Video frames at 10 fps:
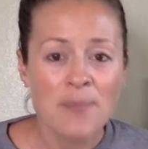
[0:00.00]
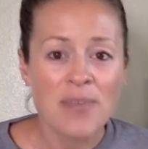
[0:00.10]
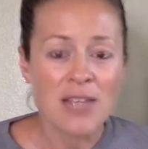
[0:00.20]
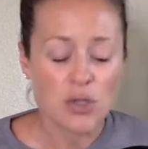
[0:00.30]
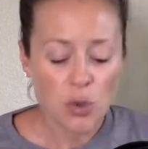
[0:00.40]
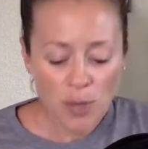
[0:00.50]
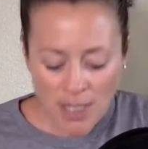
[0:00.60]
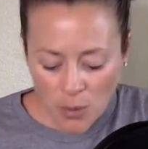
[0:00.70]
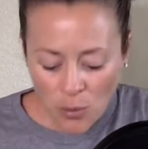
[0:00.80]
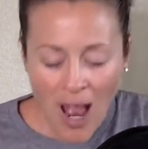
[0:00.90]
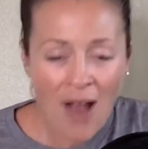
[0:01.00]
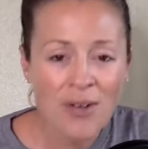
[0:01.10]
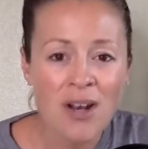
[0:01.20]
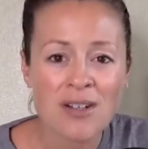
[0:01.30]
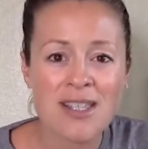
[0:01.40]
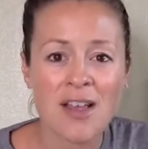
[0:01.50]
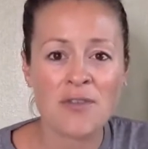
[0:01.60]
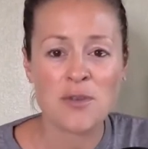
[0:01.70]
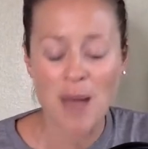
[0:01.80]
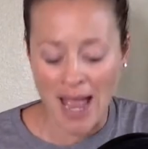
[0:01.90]
It's who we surround
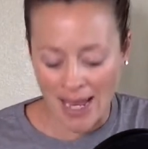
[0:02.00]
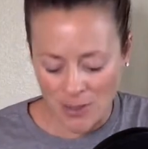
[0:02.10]
ourselves by.